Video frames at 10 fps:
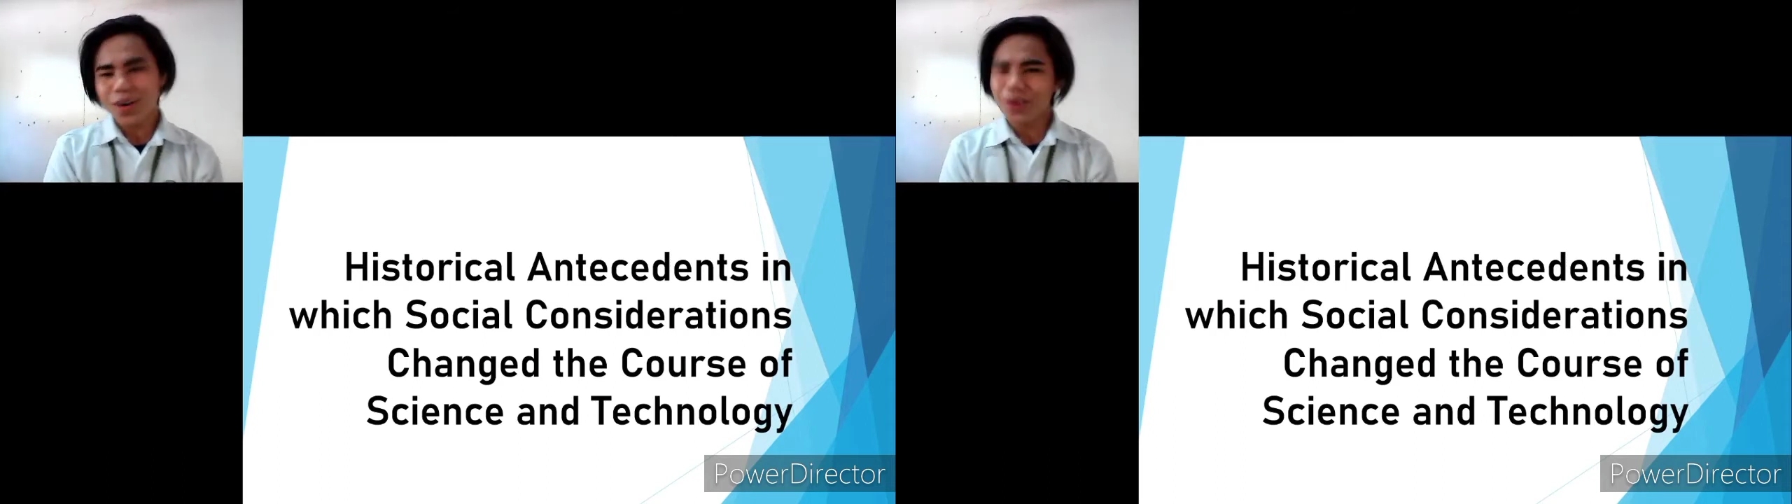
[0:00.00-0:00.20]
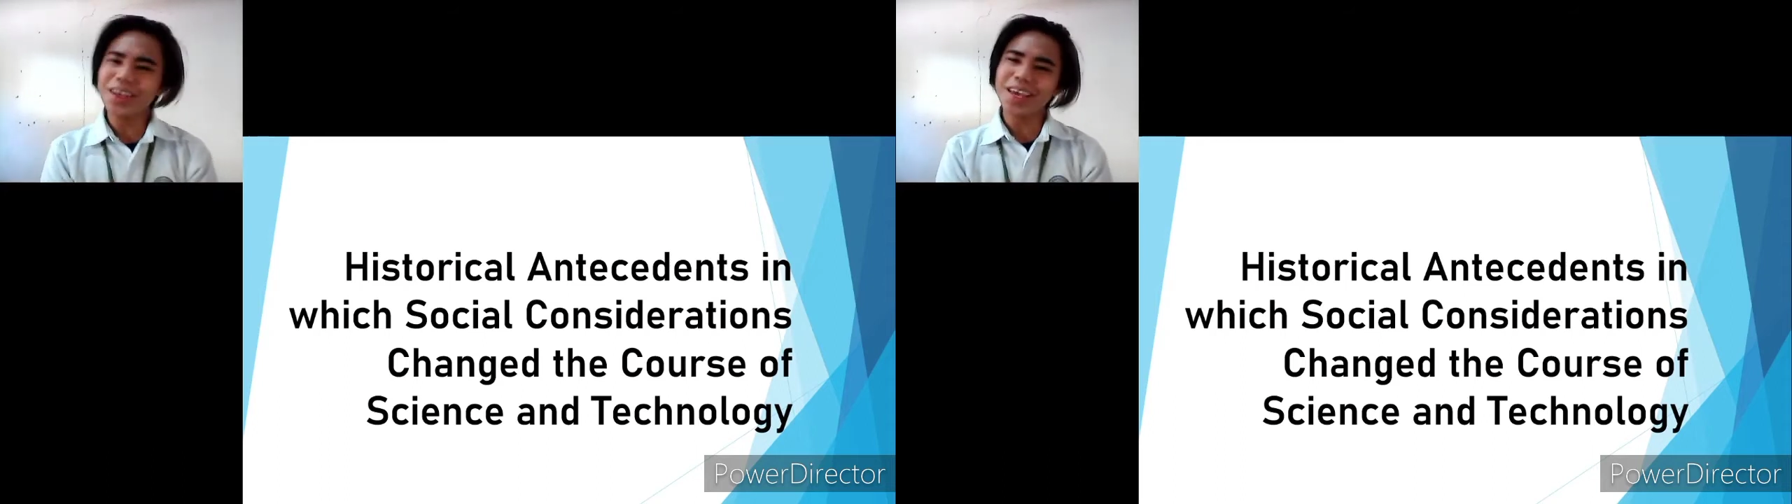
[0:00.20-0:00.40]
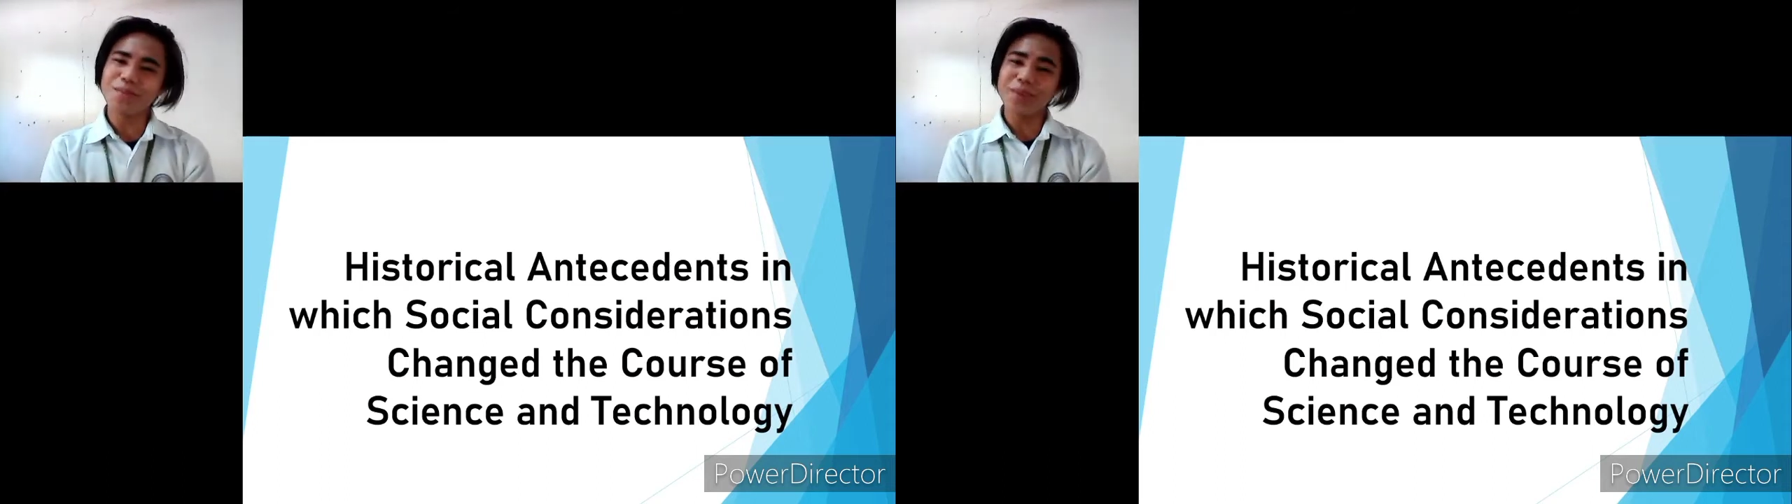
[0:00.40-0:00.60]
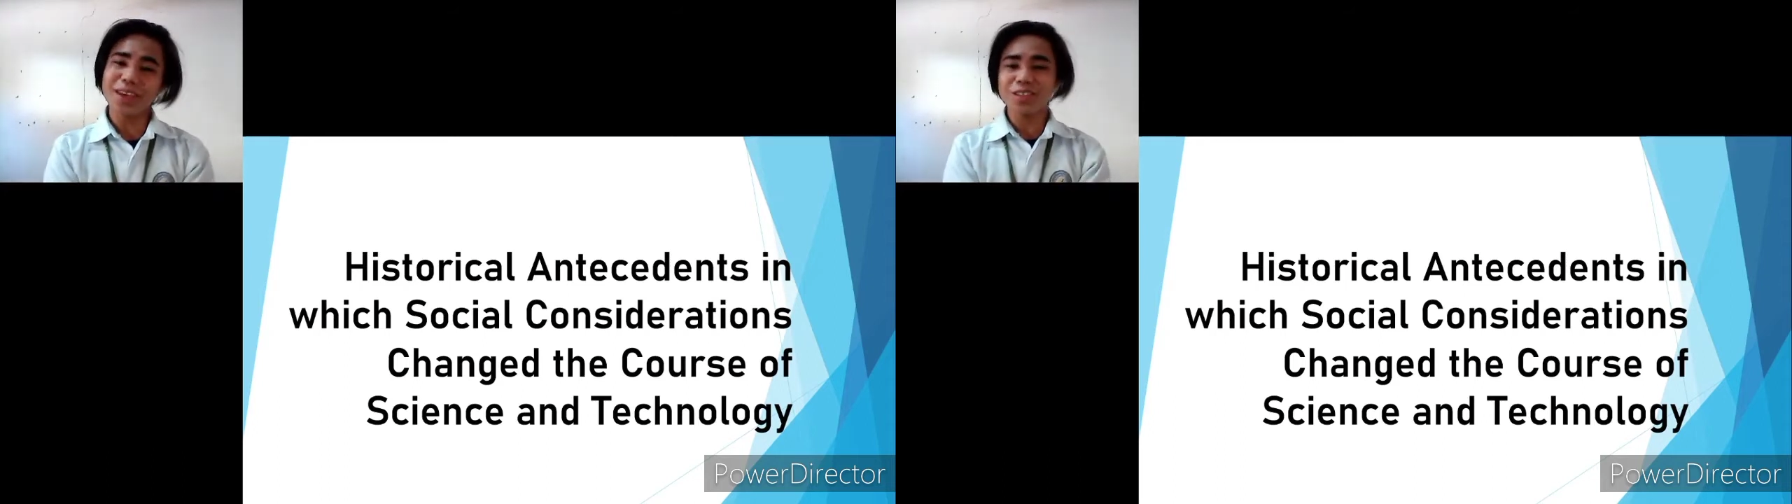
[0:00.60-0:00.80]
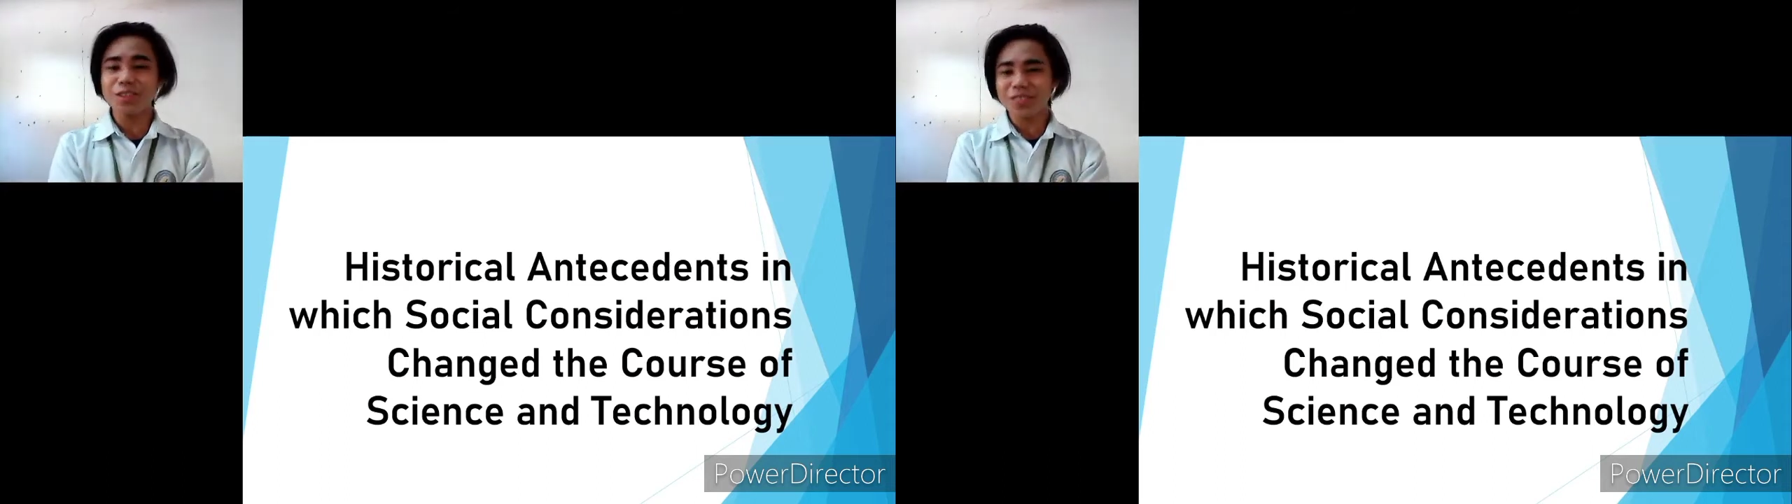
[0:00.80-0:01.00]
Okay,
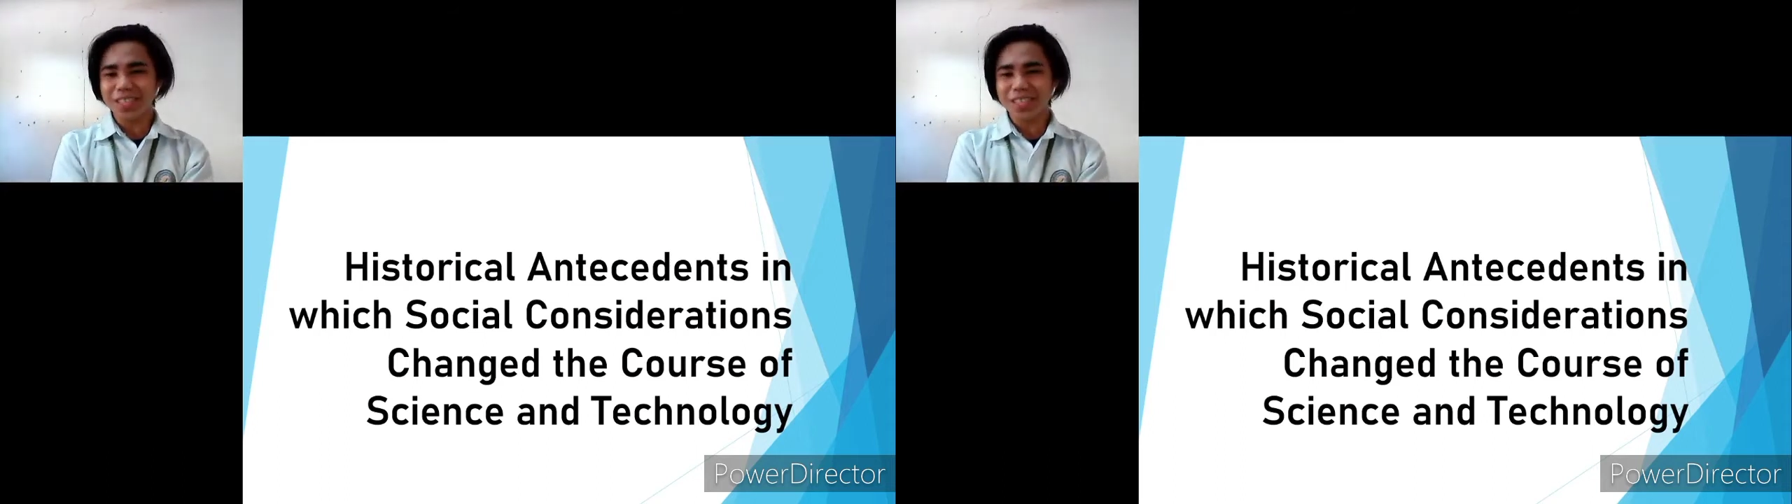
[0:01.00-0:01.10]
because of